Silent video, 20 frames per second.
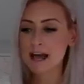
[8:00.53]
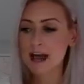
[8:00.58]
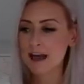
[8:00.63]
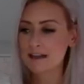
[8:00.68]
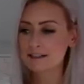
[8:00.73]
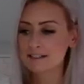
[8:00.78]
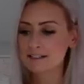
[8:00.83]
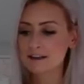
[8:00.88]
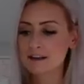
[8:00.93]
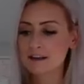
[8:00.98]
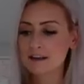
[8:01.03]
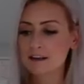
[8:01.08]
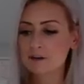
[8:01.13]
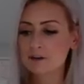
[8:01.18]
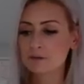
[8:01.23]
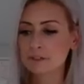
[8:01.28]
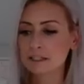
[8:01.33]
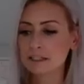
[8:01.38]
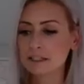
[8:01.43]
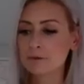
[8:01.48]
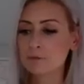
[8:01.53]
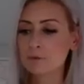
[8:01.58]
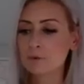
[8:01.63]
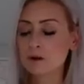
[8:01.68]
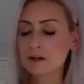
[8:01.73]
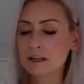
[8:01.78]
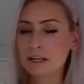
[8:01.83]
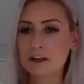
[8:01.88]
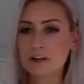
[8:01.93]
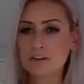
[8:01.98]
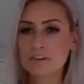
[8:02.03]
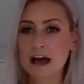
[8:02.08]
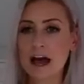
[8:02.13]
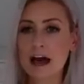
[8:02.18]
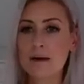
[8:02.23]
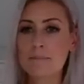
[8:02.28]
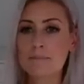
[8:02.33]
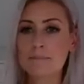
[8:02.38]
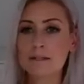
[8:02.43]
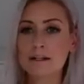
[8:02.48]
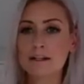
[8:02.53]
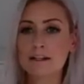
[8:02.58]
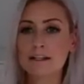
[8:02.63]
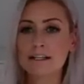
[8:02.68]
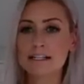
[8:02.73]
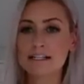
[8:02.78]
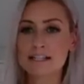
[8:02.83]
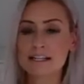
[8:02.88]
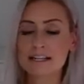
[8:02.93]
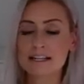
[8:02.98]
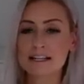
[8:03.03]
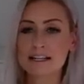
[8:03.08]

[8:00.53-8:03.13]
and really working on that ability to